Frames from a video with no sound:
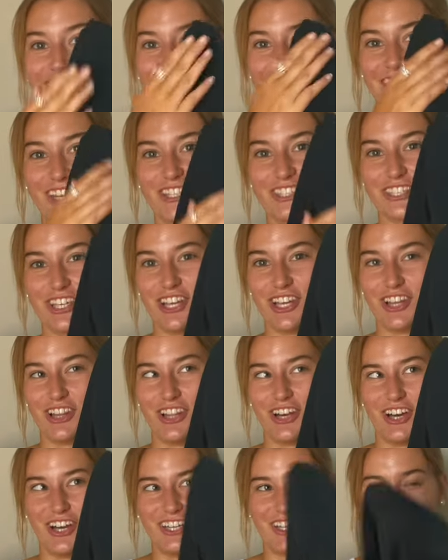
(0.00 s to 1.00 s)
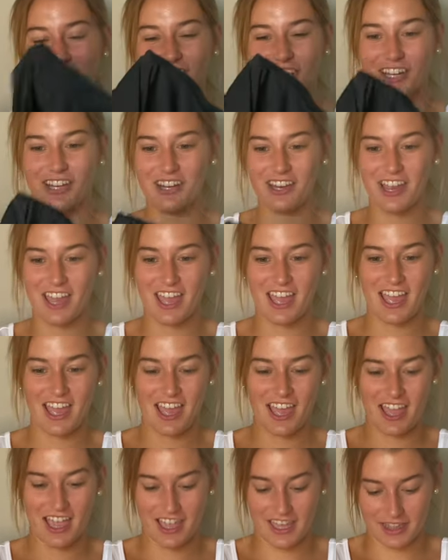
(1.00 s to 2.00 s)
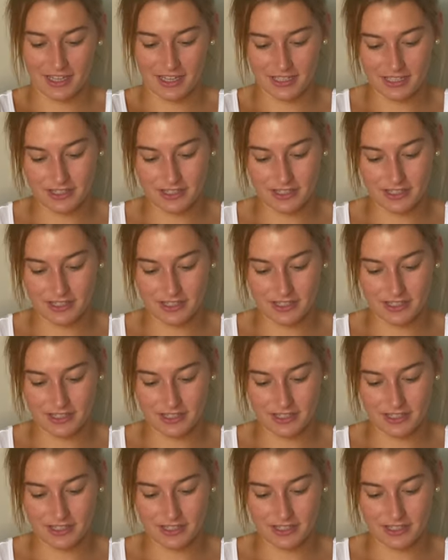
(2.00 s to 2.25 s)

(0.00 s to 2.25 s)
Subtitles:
Gets a lot in there. And